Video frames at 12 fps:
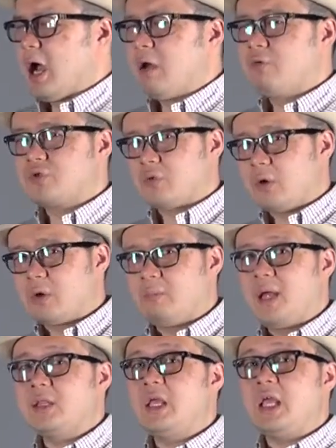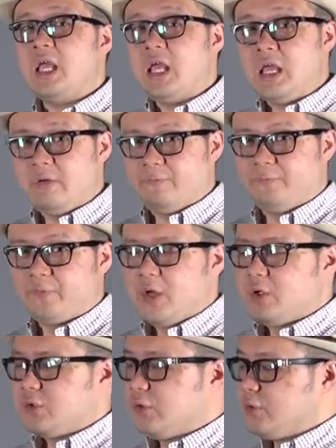I would strongly recommend if
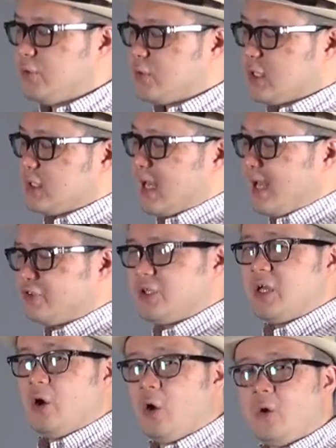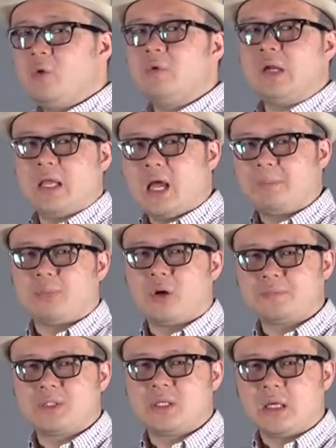you're using the HD only a
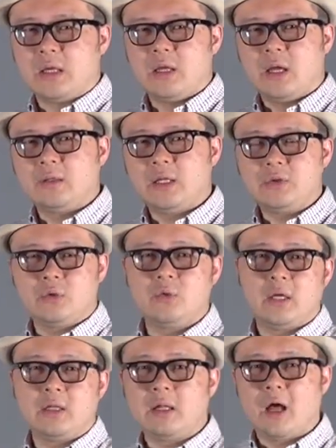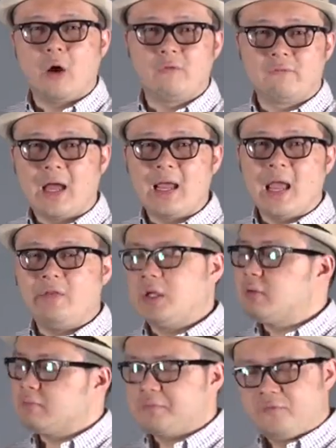proxy and then doing the offline edit,